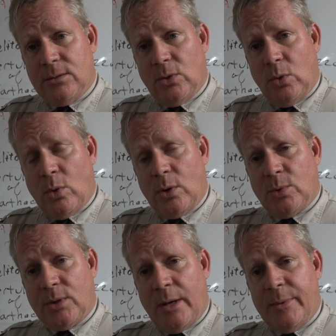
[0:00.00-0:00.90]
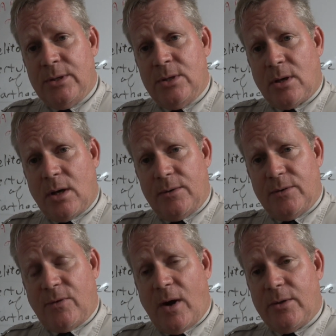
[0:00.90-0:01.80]
the Lord will come into your heart. The
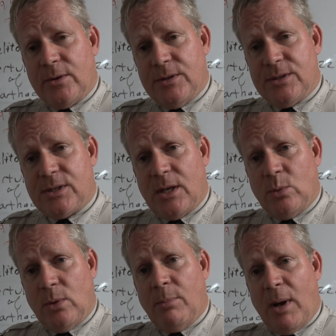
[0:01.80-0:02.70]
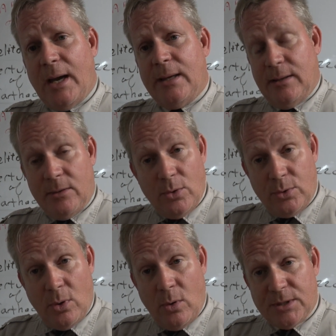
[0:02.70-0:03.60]
Father and the Son will abide, and
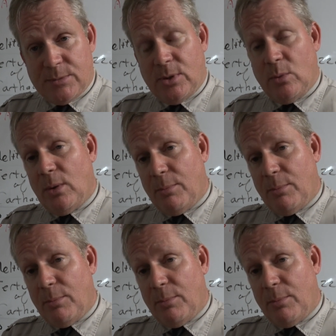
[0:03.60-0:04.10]
through the Holy Spirit will